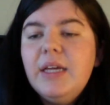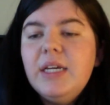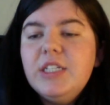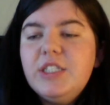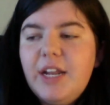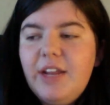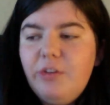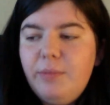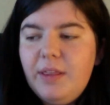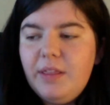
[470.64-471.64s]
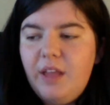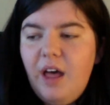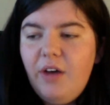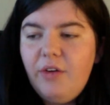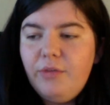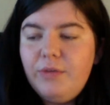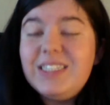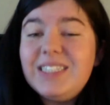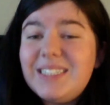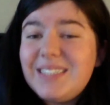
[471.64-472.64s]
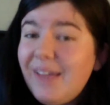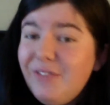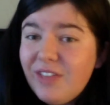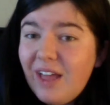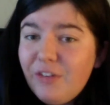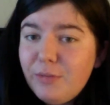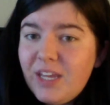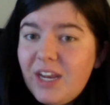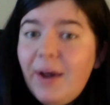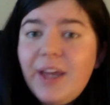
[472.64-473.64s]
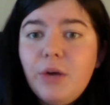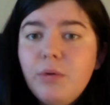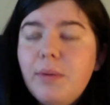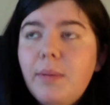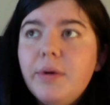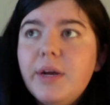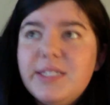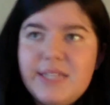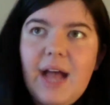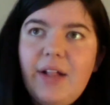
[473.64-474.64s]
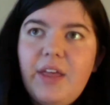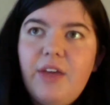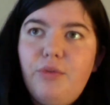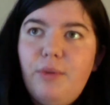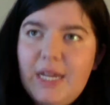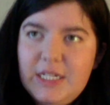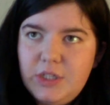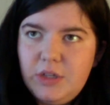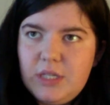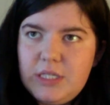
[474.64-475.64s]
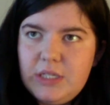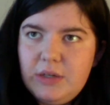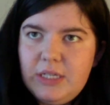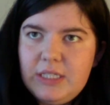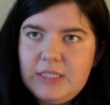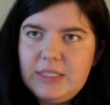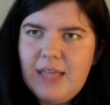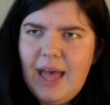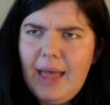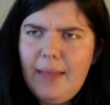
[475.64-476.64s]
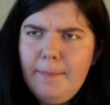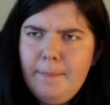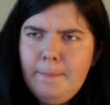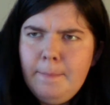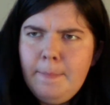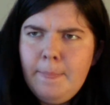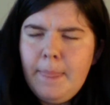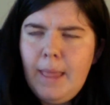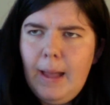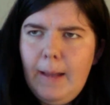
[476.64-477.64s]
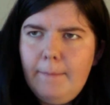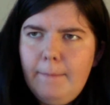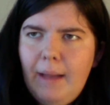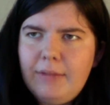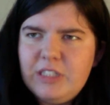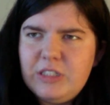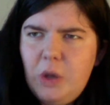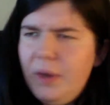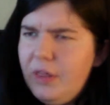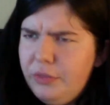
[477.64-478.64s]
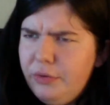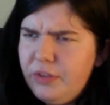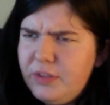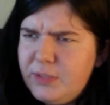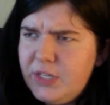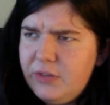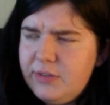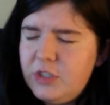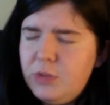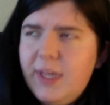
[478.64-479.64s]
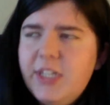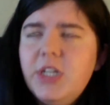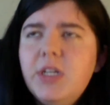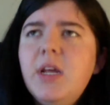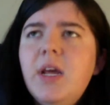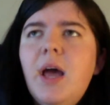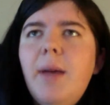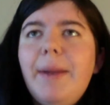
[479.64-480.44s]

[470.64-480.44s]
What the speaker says: Sane's Forbidden Love was an escape for that for me. Now, I don't remember exactly if when I started the series that I was going through this particular situation, but